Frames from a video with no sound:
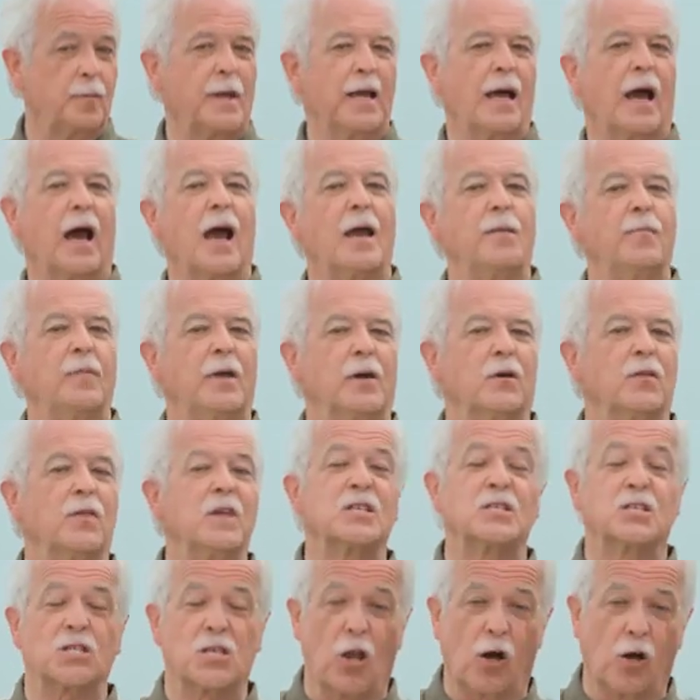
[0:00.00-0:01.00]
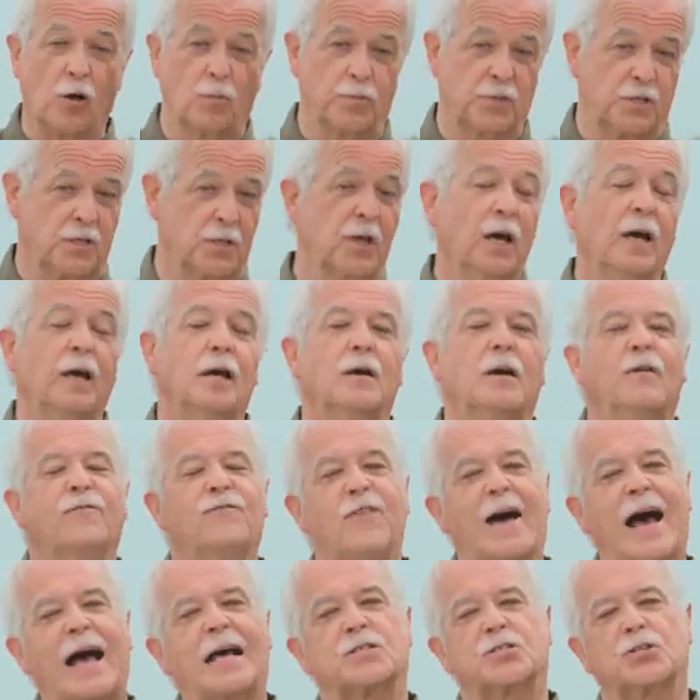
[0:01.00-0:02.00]
behind me on the slopes,
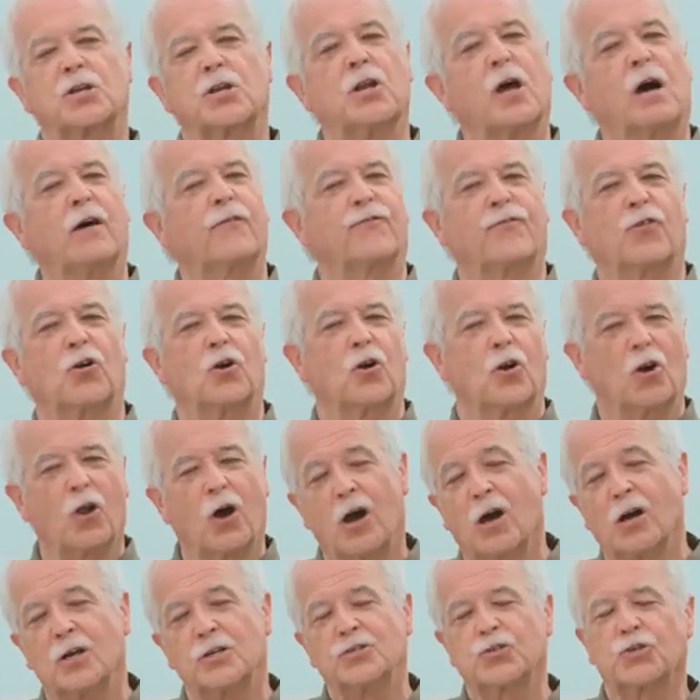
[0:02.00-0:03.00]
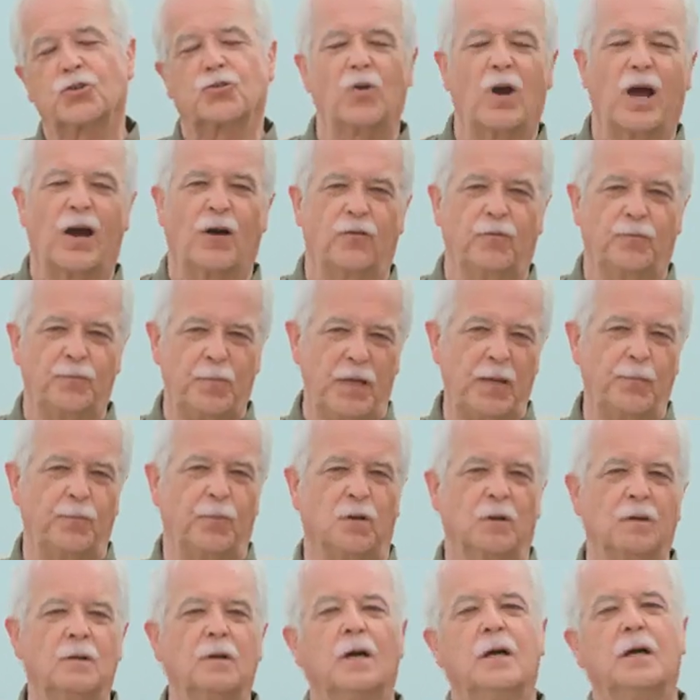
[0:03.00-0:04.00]
vast enough for a large crowd of
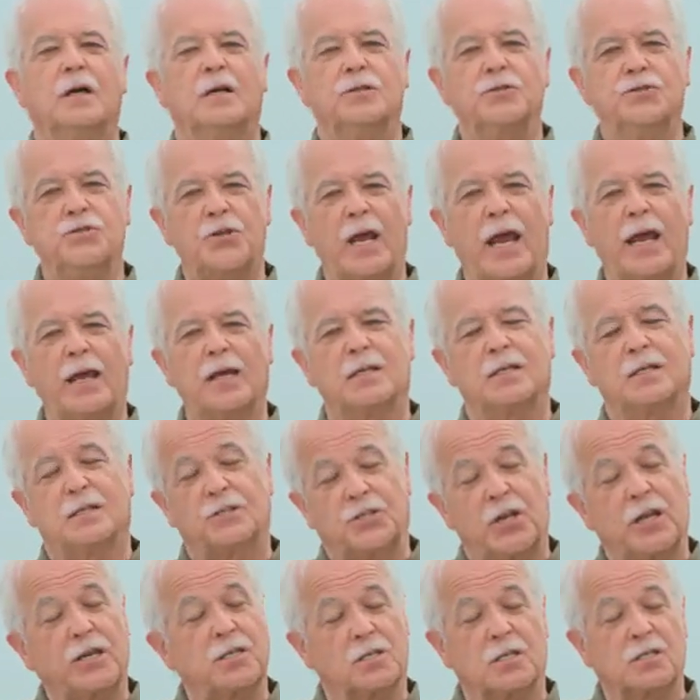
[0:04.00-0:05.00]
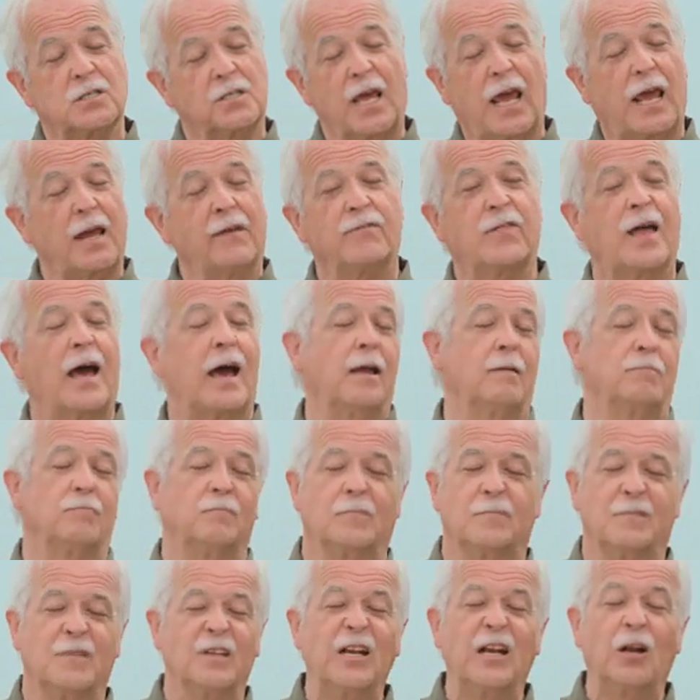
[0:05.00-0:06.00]
people, Jesus gave that
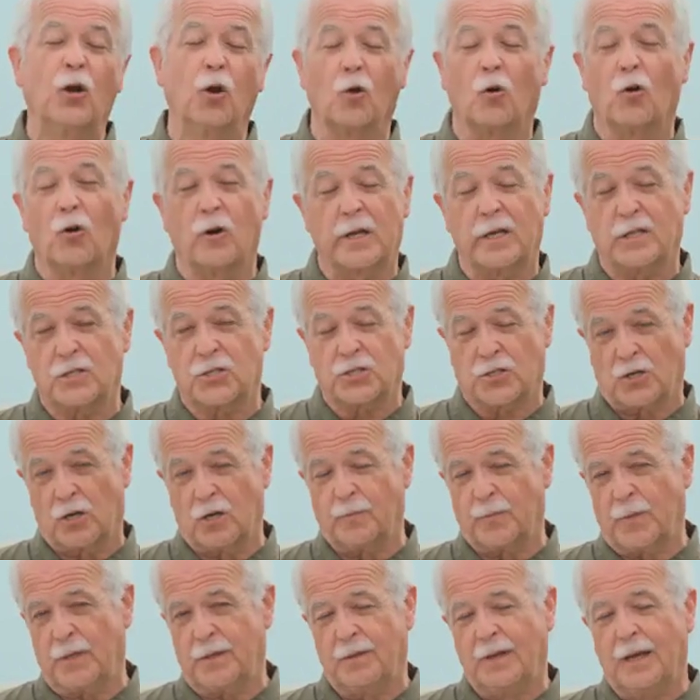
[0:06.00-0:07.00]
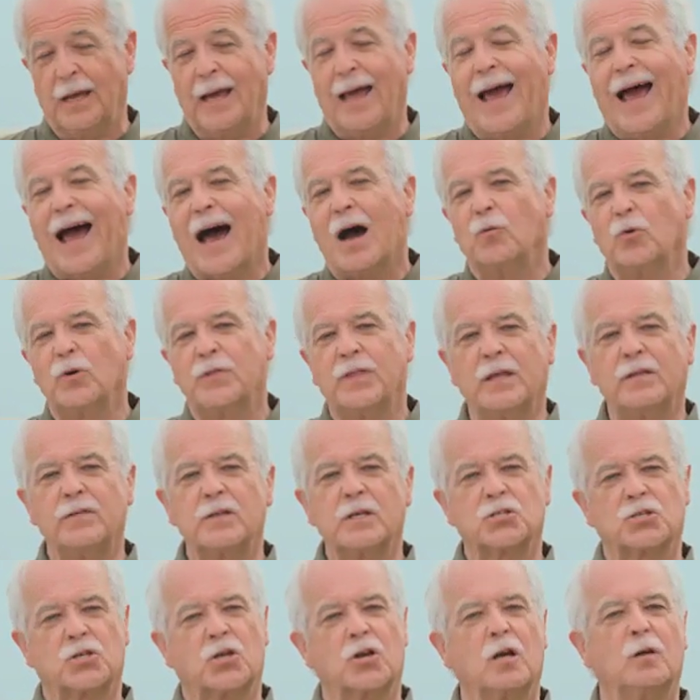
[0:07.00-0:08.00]
glorious sermon. And within
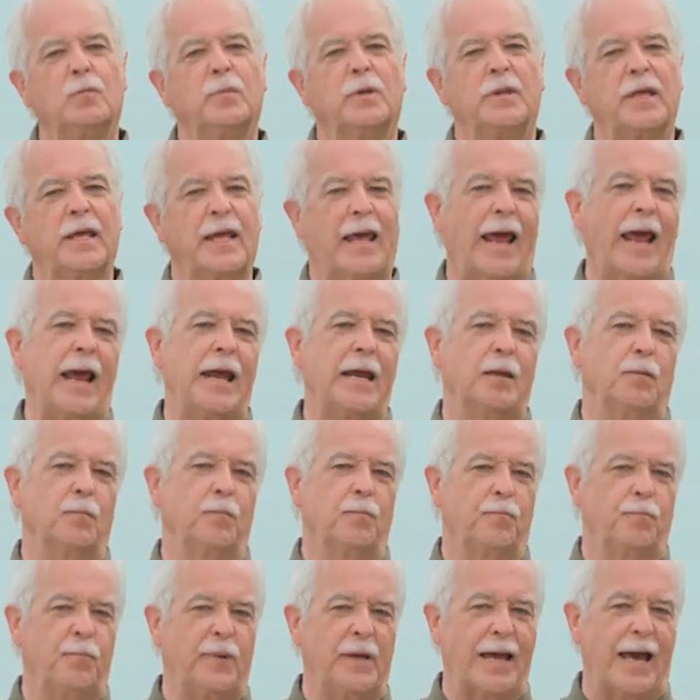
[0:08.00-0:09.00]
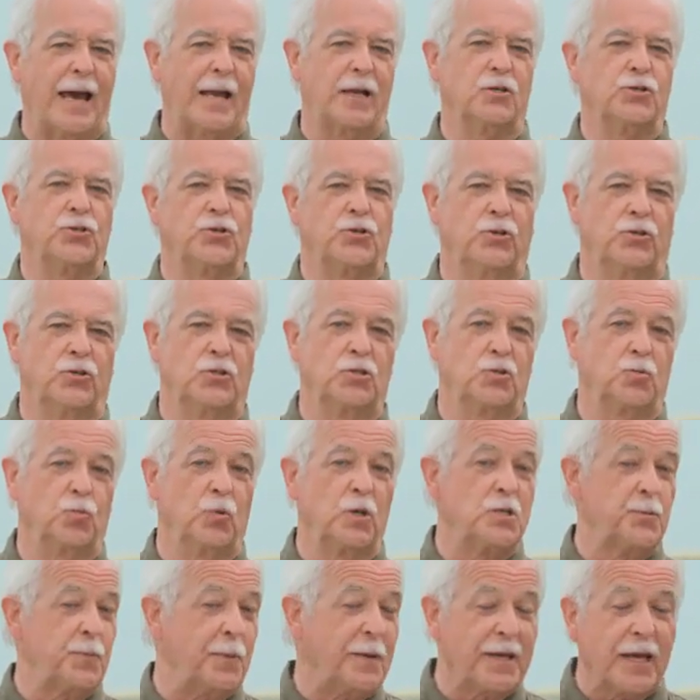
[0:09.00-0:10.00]
the sermon, the 8 Beatitudes,
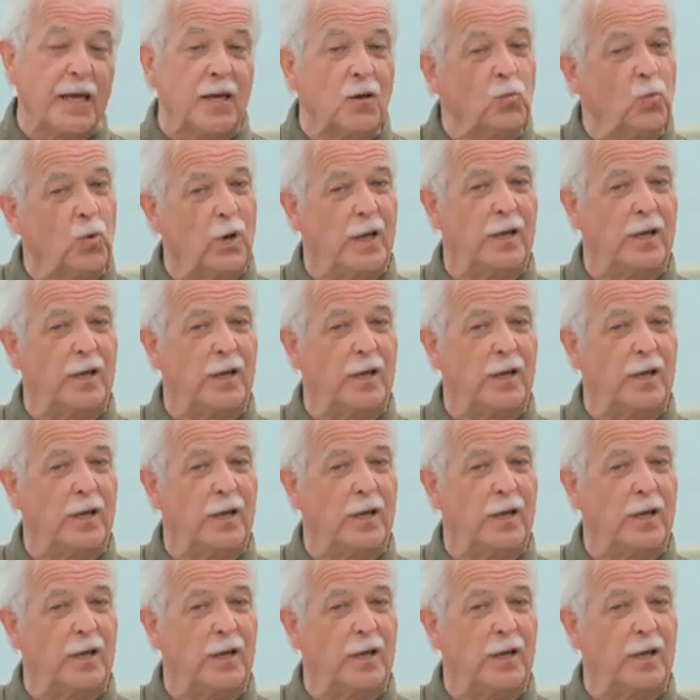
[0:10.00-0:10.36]
which begin